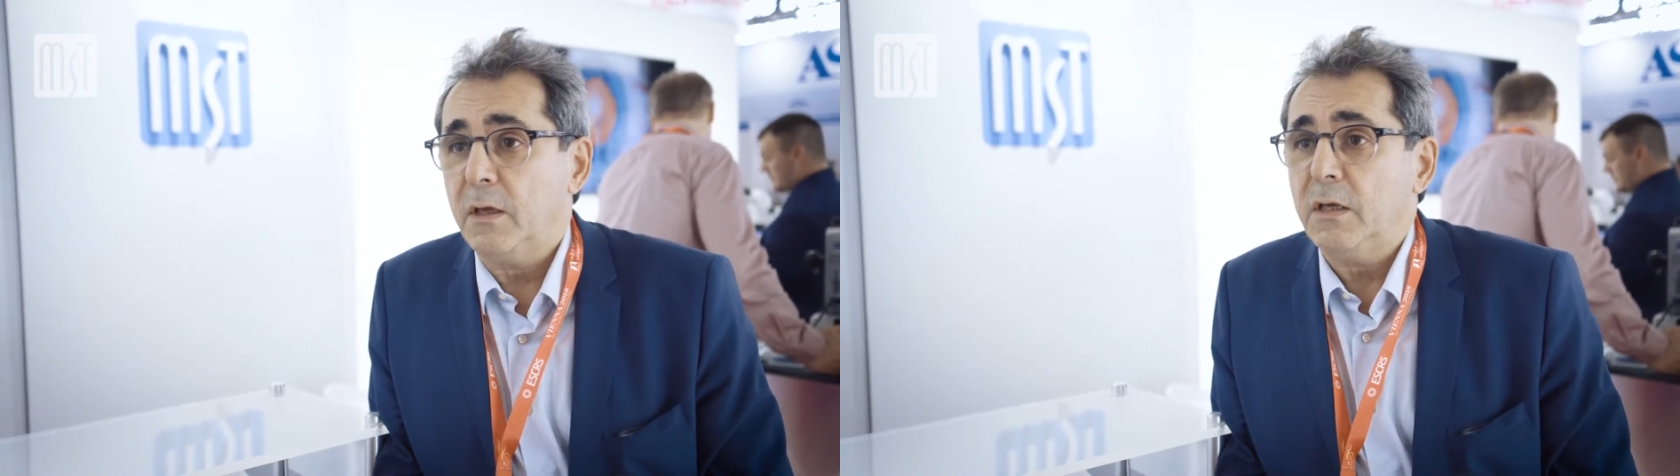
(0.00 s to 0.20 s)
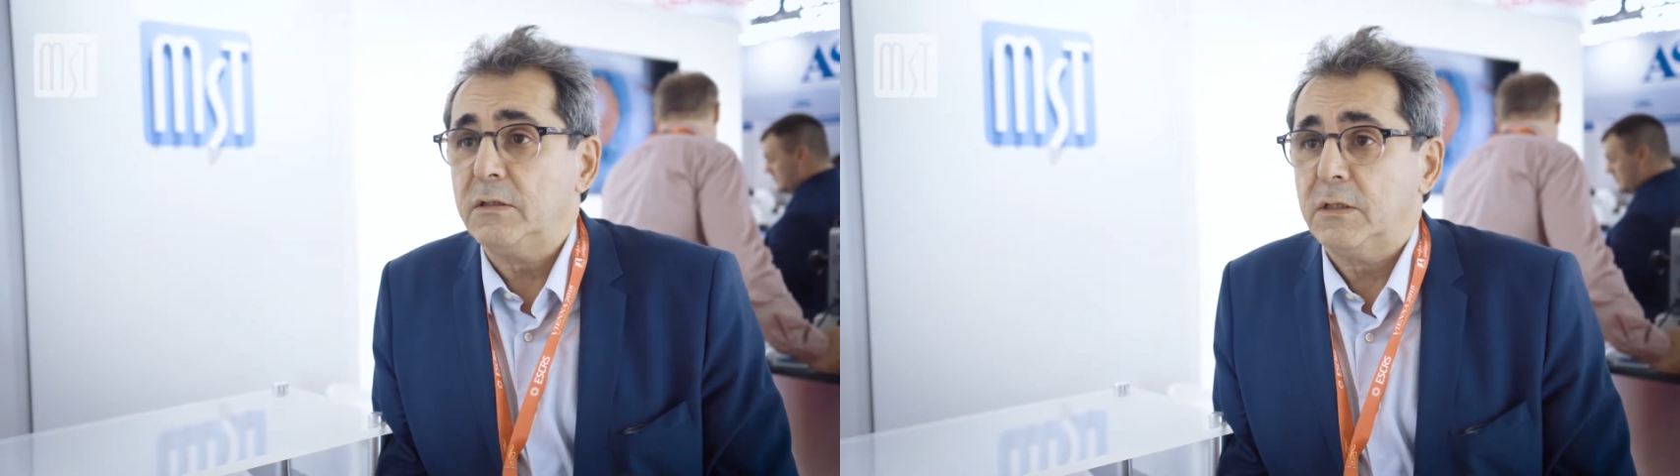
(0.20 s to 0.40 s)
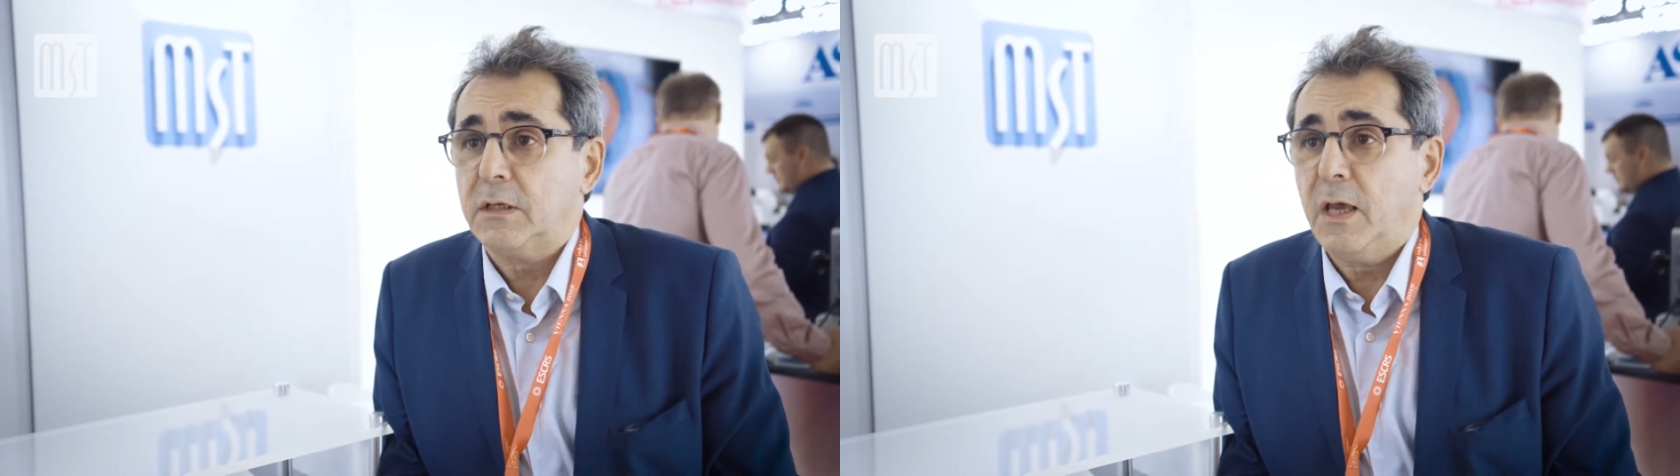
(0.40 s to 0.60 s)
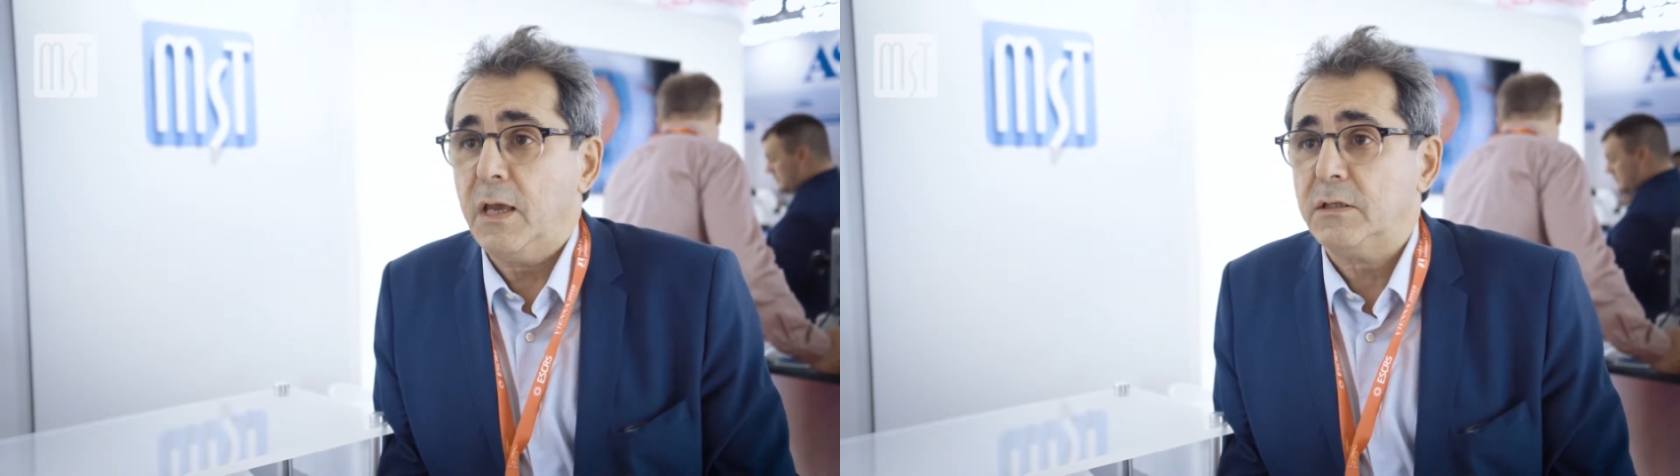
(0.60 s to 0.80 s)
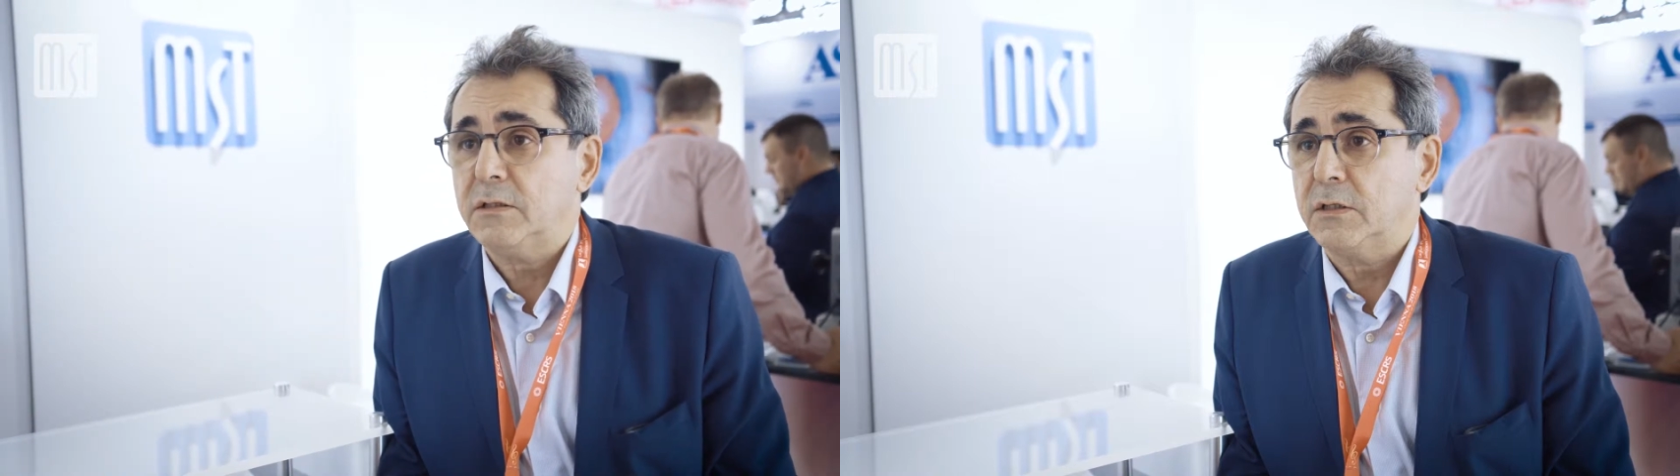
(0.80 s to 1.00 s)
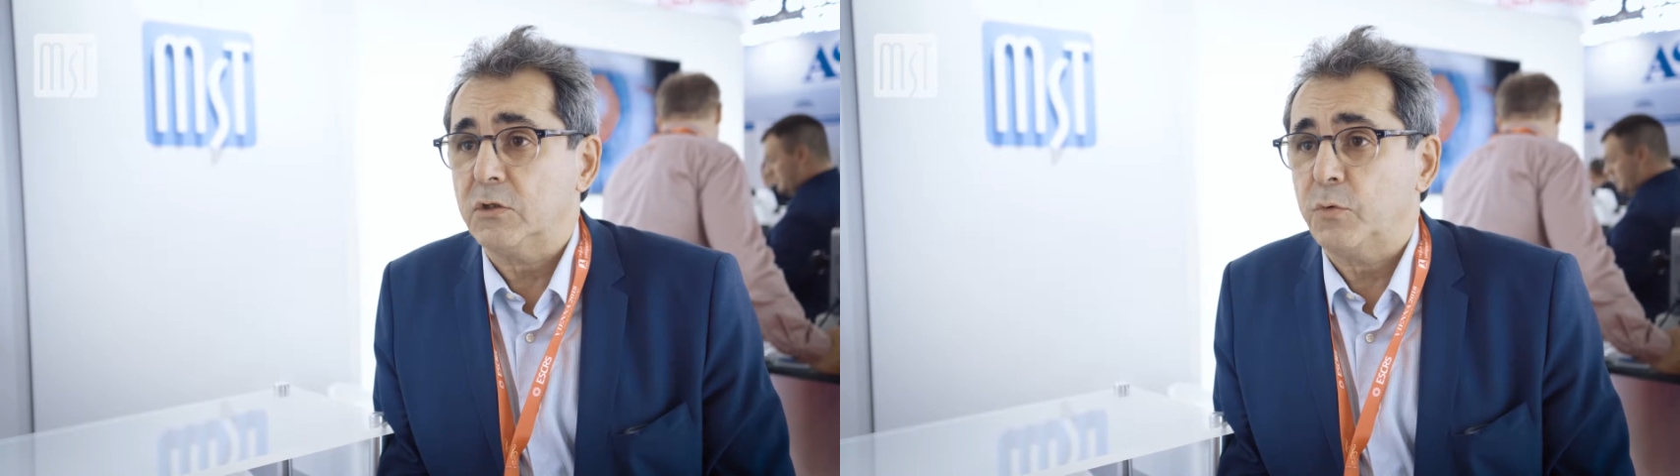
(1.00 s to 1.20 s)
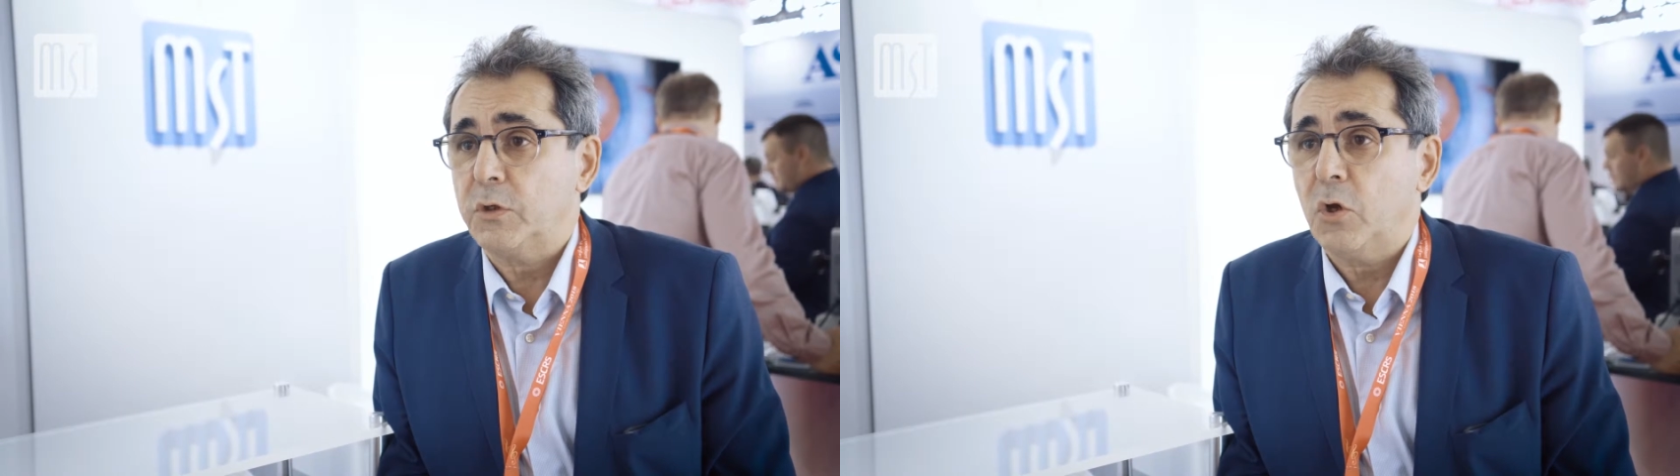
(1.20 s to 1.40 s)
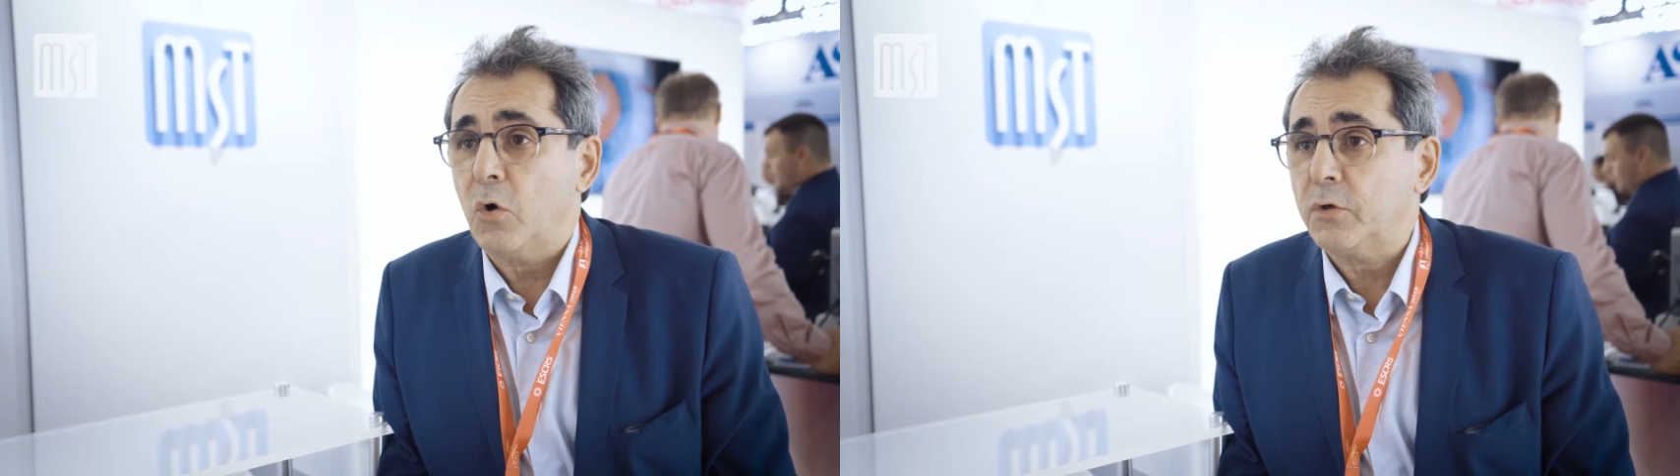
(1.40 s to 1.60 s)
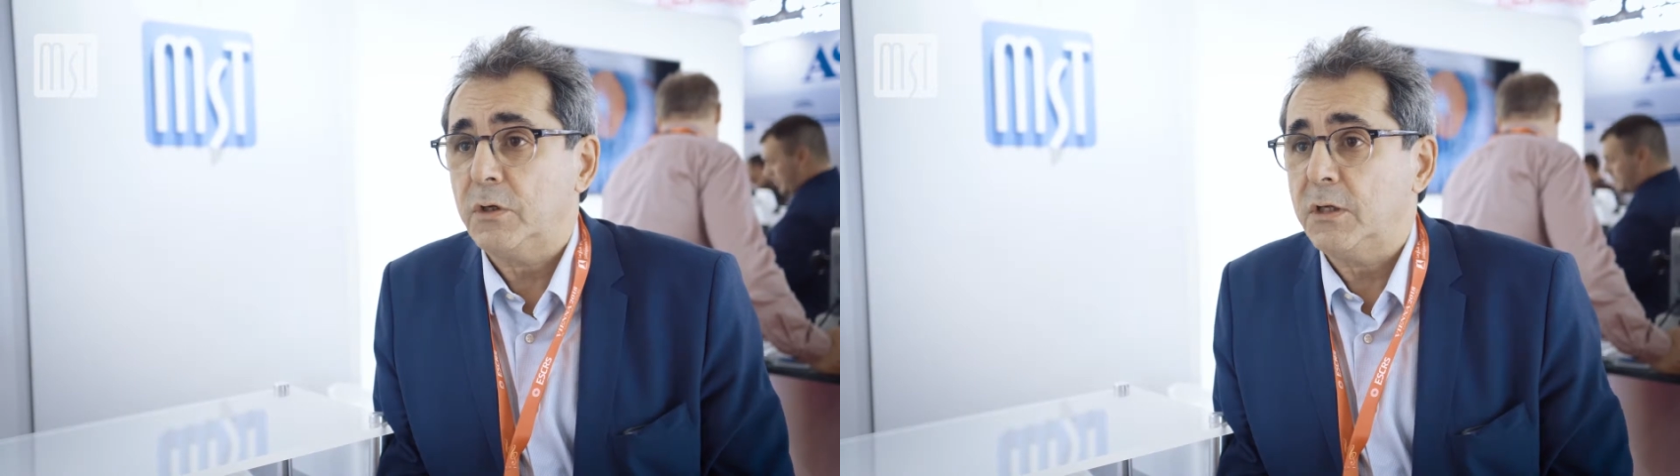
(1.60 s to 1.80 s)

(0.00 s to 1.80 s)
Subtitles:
easy cases, we don't